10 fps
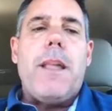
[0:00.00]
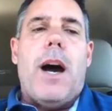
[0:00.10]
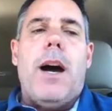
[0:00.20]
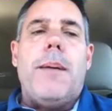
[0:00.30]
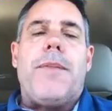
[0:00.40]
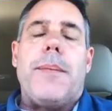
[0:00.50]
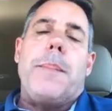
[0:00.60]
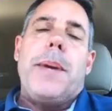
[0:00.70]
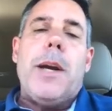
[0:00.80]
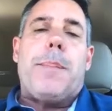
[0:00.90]
From the
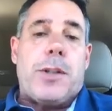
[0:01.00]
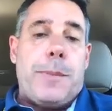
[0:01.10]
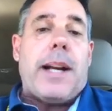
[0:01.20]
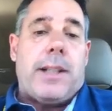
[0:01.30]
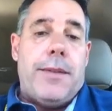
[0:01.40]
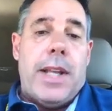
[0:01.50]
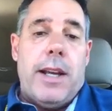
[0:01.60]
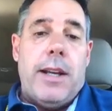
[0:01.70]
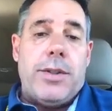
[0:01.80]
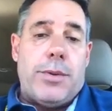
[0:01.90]
media perspective, it
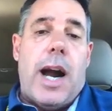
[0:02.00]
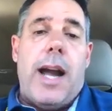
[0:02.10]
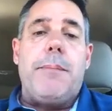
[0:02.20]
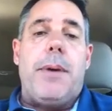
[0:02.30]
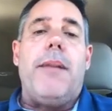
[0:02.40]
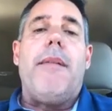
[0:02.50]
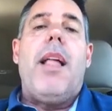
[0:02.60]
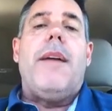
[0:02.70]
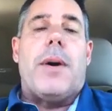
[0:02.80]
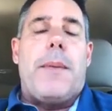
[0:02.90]
is, right? But
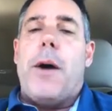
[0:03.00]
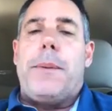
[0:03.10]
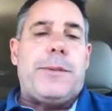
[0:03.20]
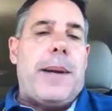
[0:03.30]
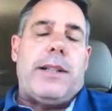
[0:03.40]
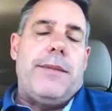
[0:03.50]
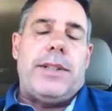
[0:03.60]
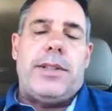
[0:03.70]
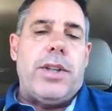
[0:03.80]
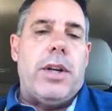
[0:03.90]
from our perspective,
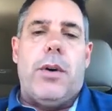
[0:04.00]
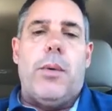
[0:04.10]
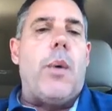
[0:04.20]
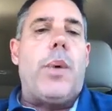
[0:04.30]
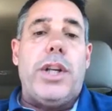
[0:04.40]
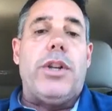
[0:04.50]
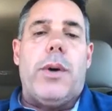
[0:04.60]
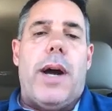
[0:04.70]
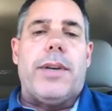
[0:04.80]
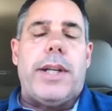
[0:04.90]
it's still what we
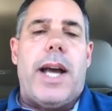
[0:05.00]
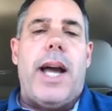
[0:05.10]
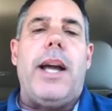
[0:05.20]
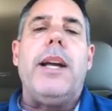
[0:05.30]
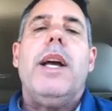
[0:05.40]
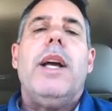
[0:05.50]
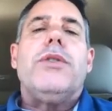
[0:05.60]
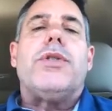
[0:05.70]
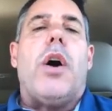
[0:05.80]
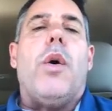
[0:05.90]
do every day.
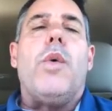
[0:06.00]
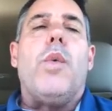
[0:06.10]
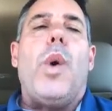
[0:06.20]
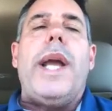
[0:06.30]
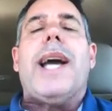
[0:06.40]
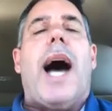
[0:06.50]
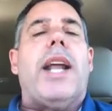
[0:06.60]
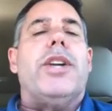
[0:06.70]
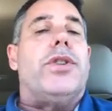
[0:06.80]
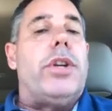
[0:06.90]
So we kind
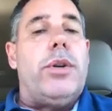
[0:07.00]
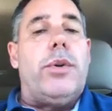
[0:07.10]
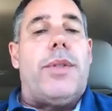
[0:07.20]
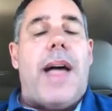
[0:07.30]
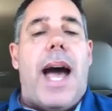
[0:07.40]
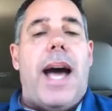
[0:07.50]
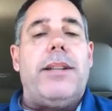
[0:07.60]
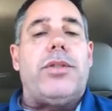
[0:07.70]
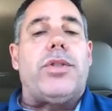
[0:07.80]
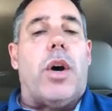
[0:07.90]
of do that
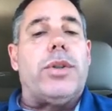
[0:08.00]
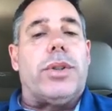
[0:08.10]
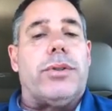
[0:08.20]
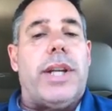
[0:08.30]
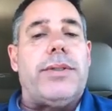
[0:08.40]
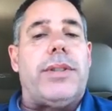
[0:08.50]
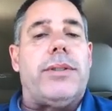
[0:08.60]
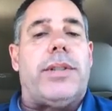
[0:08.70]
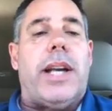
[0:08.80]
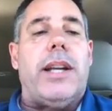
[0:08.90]
social
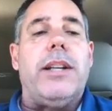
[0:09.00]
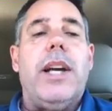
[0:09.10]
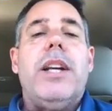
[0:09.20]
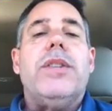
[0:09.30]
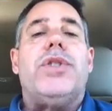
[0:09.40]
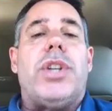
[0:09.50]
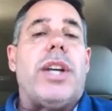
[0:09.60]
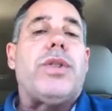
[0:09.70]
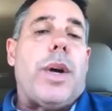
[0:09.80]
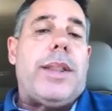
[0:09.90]
distancing
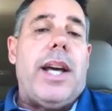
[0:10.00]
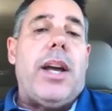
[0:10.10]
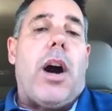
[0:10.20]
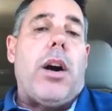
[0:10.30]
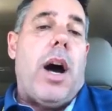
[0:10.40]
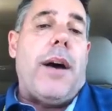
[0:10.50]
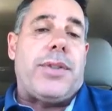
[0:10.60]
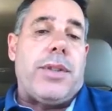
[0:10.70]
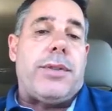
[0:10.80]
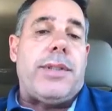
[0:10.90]
just within our
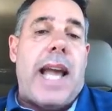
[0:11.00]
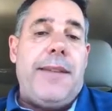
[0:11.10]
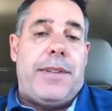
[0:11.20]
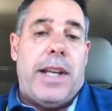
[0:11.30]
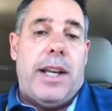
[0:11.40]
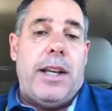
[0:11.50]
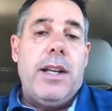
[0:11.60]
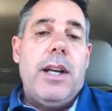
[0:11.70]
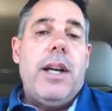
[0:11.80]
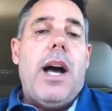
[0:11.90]
officer safety.
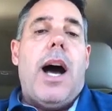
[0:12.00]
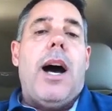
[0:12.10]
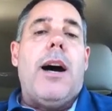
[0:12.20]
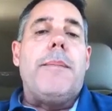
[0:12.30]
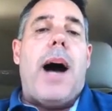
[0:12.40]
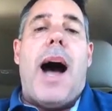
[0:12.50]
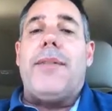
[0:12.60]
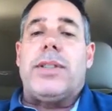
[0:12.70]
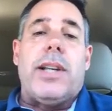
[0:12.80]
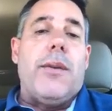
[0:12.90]

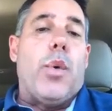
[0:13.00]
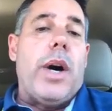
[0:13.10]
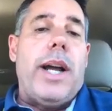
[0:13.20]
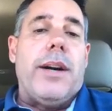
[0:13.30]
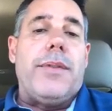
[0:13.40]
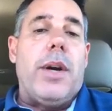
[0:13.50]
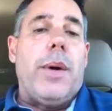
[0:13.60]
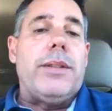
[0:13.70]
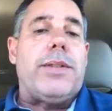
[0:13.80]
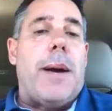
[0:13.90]
Obviously, if we're
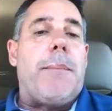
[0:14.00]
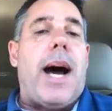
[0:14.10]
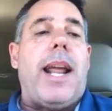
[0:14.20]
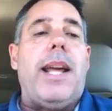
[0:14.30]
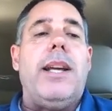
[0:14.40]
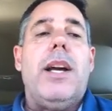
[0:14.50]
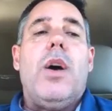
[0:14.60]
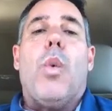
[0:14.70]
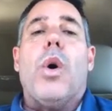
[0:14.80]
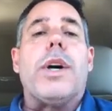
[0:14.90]
interviewing somebody,
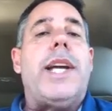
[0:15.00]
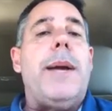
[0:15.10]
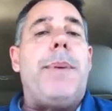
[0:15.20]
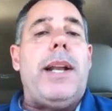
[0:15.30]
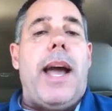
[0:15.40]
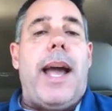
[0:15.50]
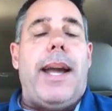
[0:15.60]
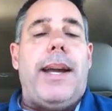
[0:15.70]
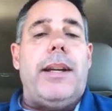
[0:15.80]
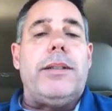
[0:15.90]
we're keeping
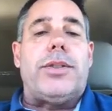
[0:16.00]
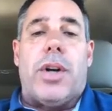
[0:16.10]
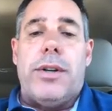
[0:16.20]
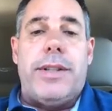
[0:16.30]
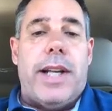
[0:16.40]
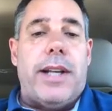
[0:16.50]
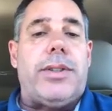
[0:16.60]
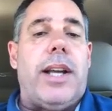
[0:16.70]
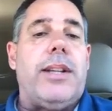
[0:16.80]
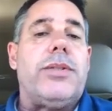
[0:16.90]
a certain
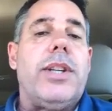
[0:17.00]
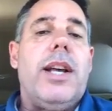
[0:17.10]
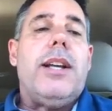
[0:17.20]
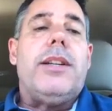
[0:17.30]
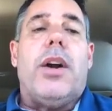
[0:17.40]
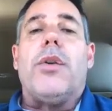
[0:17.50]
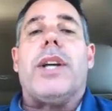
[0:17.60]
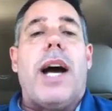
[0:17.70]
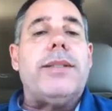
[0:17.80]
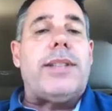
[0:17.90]
distance,
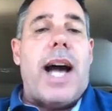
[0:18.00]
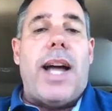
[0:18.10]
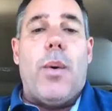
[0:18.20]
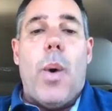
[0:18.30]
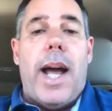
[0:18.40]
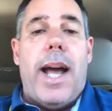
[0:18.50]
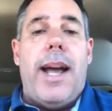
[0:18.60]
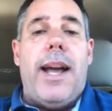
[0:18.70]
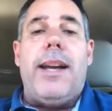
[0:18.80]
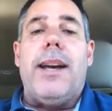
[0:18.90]
gun sight
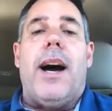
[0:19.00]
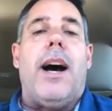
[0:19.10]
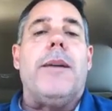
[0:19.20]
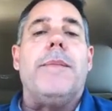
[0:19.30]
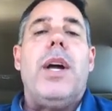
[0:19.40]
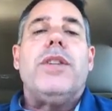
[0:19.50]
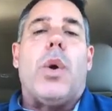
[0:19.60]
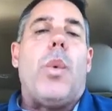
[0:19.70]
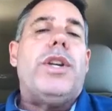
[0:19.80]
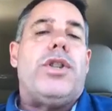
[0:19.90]
away.
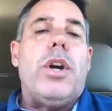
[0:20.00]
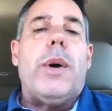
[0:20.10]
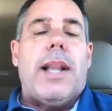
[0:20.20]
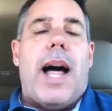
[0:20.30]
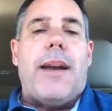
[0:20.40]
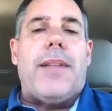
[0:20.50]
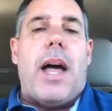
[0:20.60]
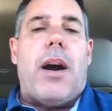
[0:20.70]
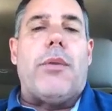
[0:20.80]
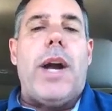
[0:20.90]
So we do a lot of
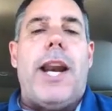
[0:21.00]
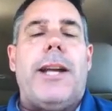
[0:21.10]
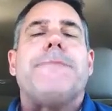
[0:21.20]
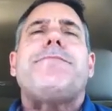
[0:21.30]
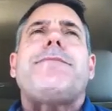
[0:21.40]
that already.